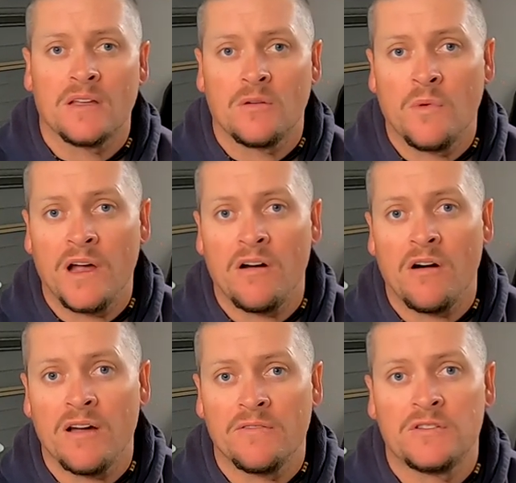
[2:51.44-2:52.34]
where
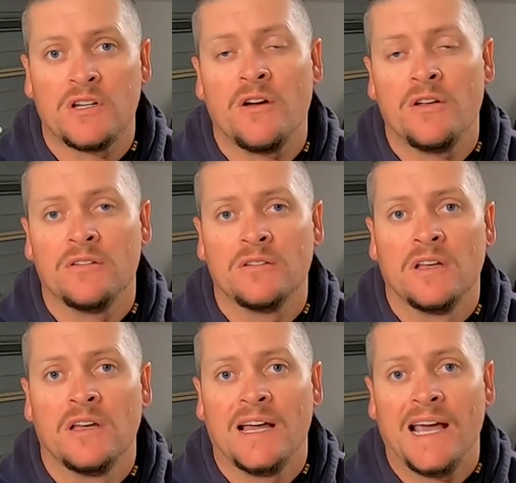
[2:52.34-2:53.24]
I've shown
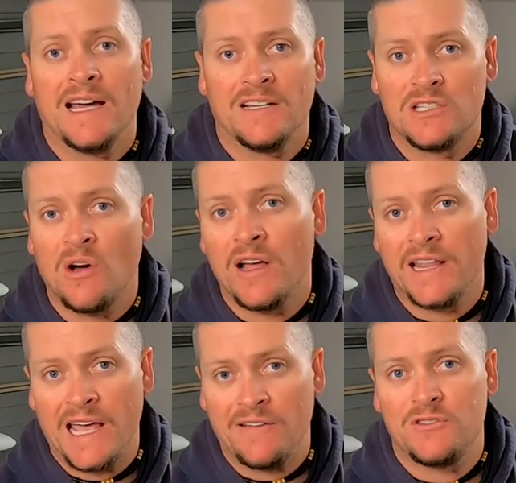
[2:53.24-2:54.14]
how to tie
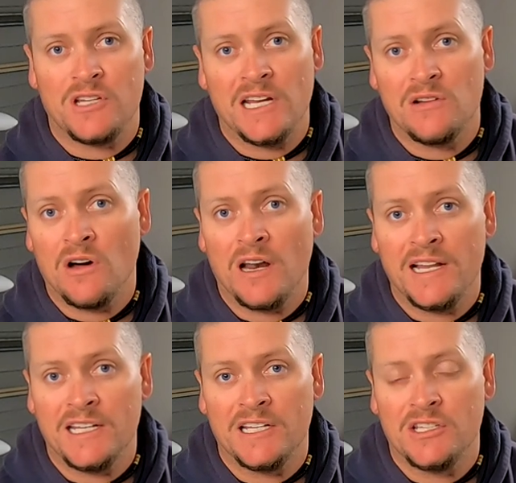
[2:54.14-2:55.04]
the FG knot,
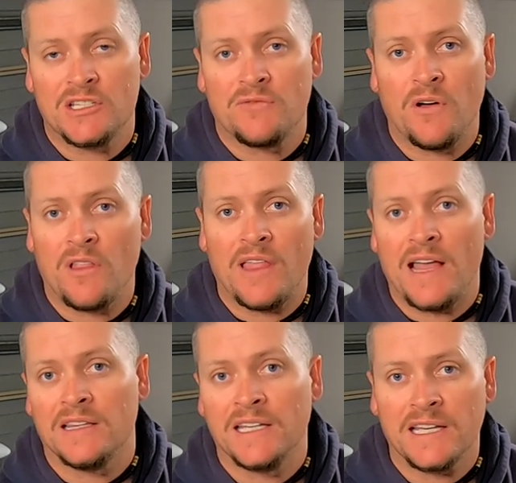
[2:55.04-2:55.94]
and you can just follow
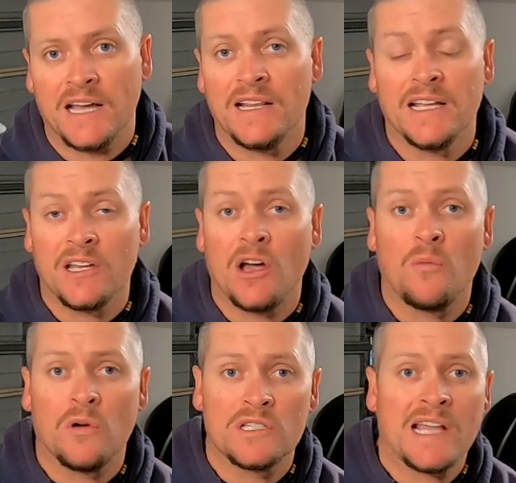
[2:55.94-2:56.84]
that link and then go
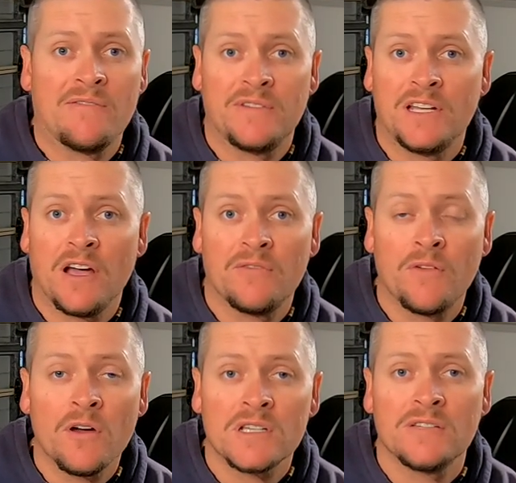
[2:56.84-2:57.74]
watch that video
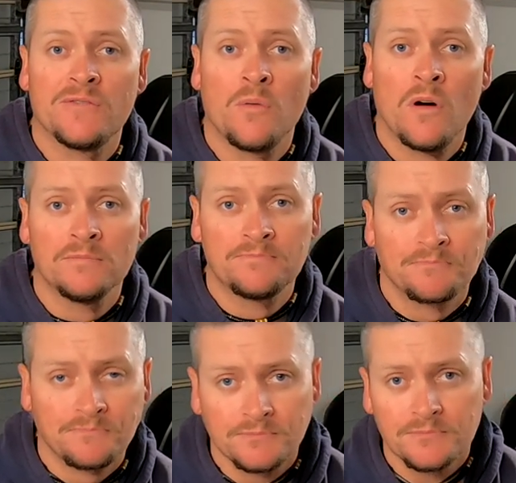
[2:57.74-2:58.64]
first if you want,
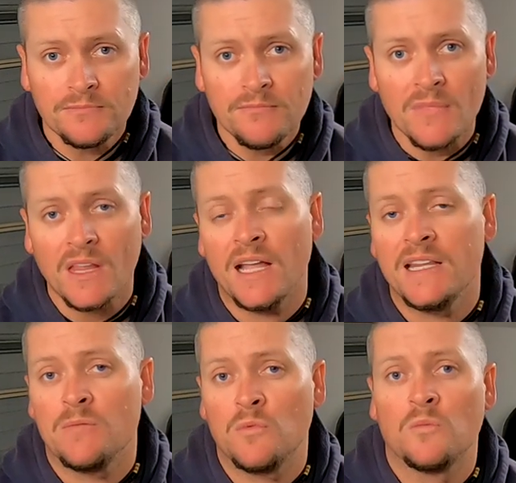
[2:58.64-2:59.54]

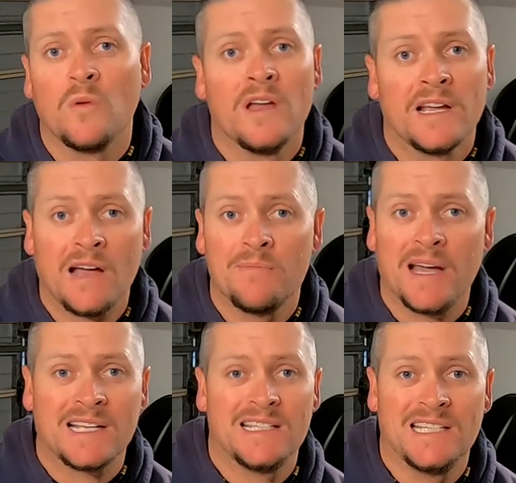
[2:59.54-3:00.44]
and then we'll come
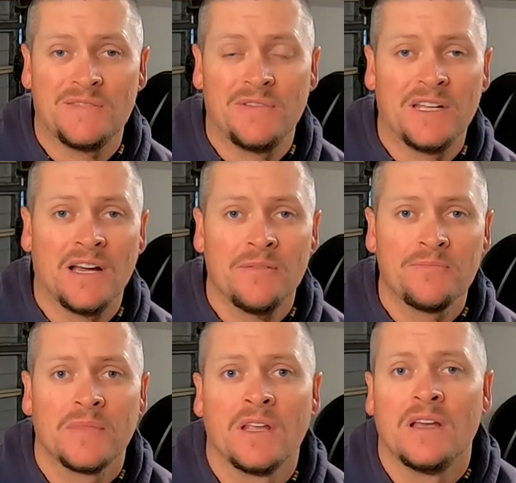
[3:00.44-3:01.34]
back to this video,
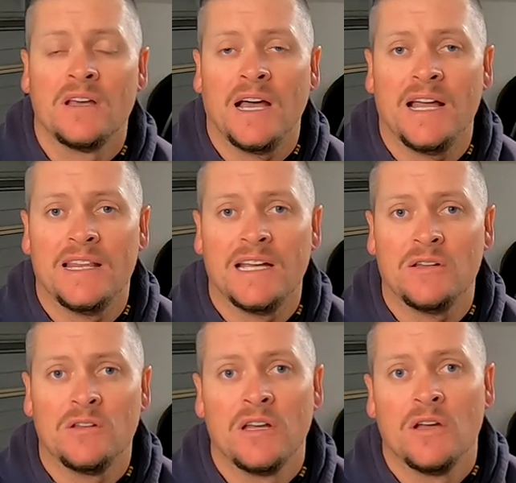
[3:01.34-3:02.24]
and
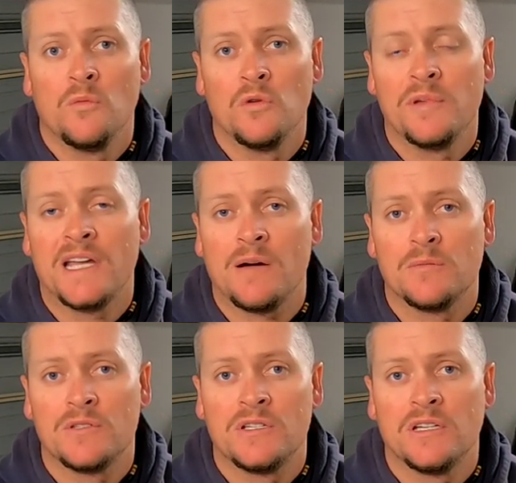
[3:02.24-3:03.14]
then we'll be
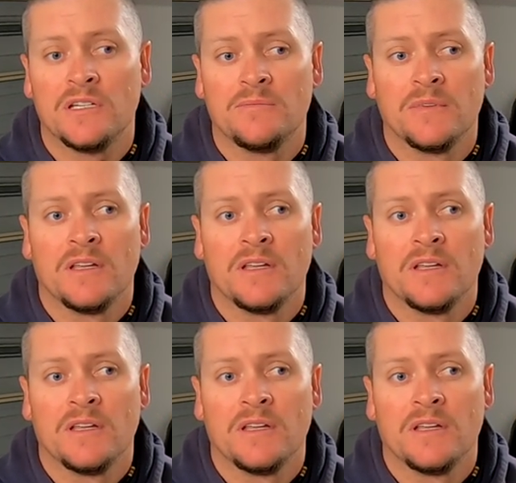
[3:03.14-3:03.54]
able to